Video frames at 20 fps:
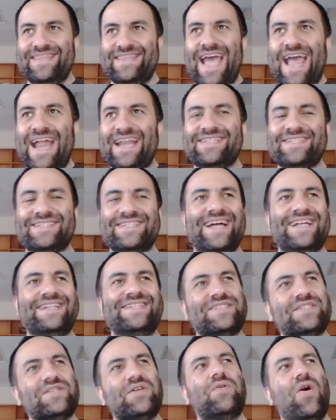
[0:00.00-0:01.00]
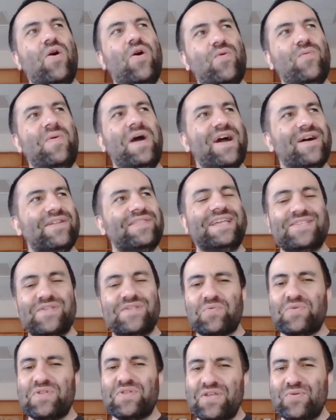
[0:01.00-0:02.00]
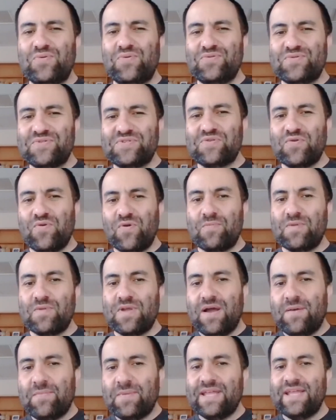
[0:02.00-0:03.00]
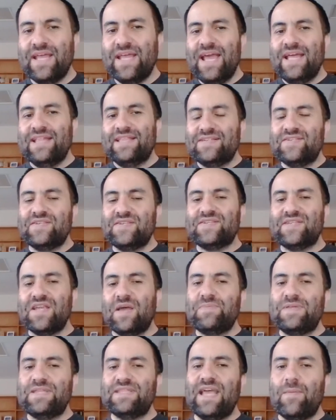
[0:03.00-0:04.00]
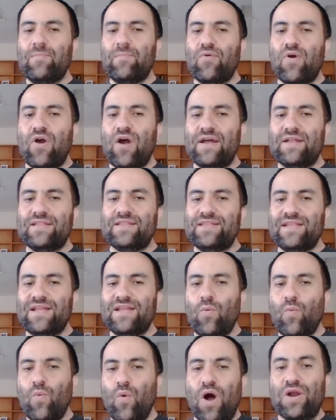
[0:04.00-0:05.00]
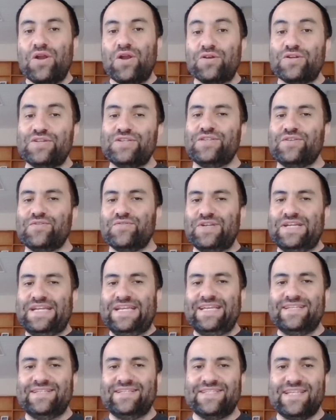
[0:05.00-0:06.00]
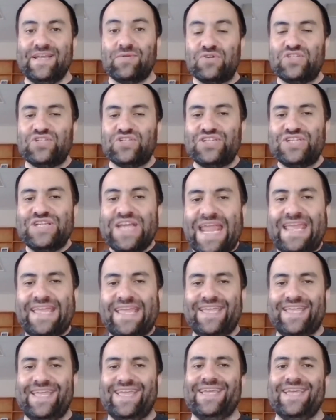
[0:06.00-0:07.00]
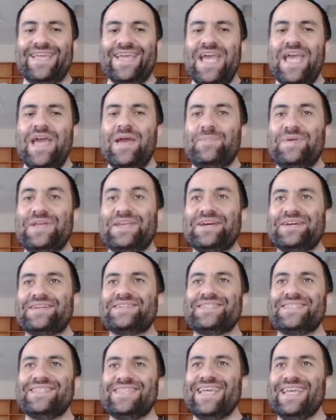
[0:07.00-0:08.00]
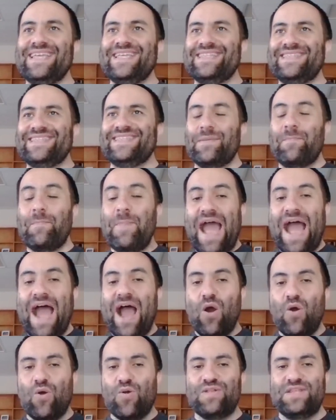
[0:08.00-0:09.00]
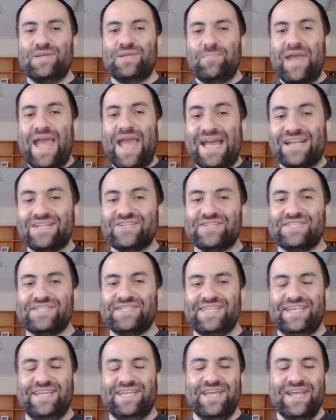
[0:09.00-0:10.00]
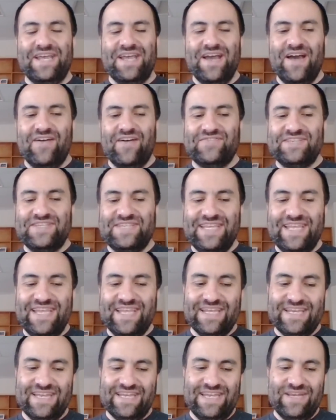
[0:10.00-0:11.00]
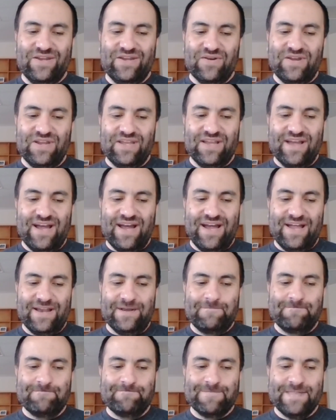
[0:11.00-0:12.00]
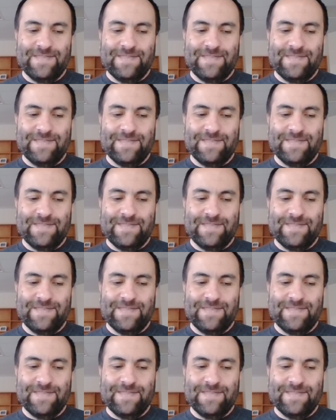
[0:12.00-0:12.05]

That is not just going, oh wow, that's a really cool storm coming. This is something that brought water to their knees. They were shaking because the power, the majesty of seeing and hearing God.